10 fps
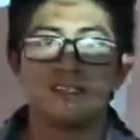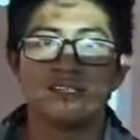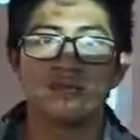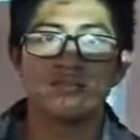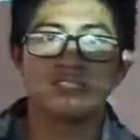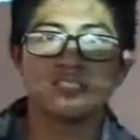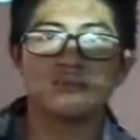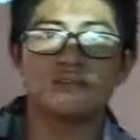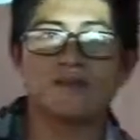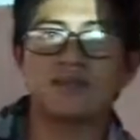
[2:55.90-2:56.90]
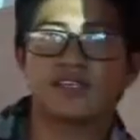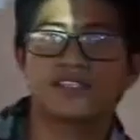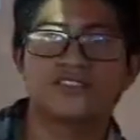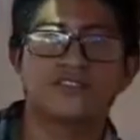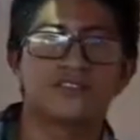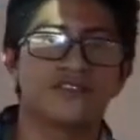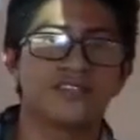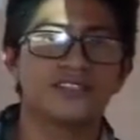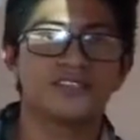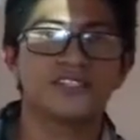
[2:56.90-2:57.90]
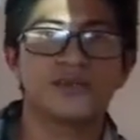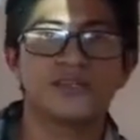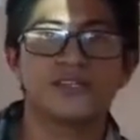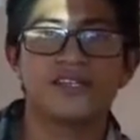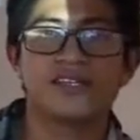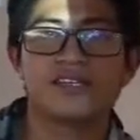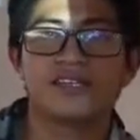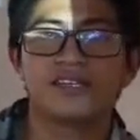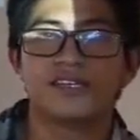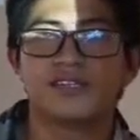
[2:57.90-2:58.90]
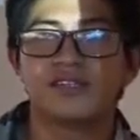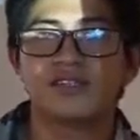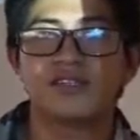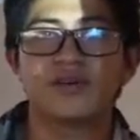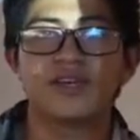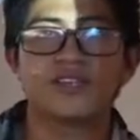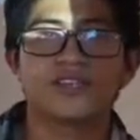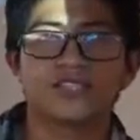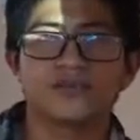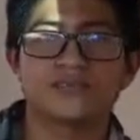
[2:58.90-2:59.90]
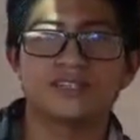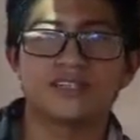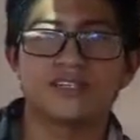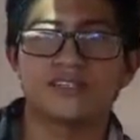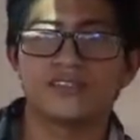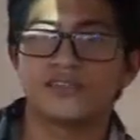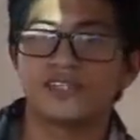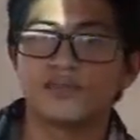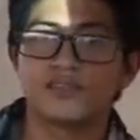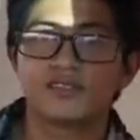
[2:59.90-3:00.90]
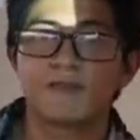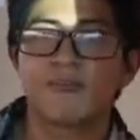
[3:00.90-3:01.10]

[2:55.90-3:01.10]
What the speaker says: The most common application of tank circuit tuning radio transmitter and receivers.